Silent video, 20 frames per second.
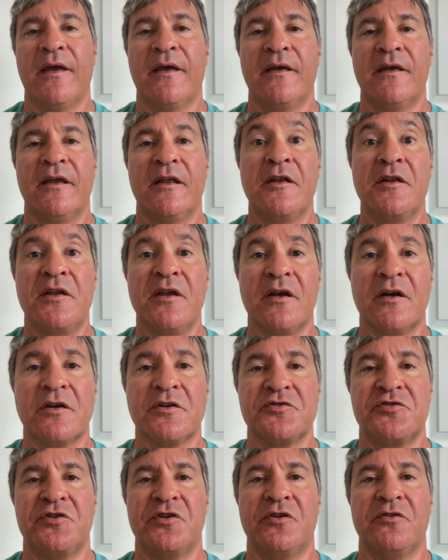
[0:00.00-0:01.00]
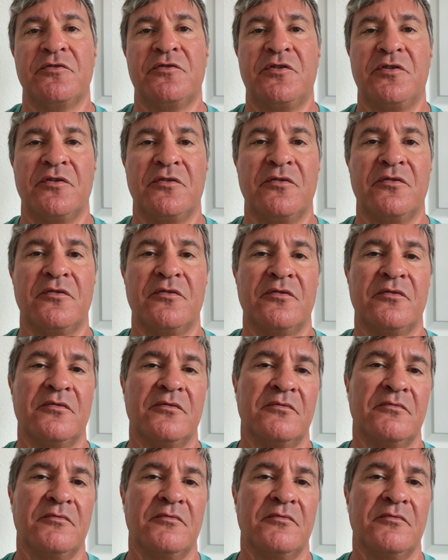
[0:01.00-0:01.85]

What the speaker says: endears you to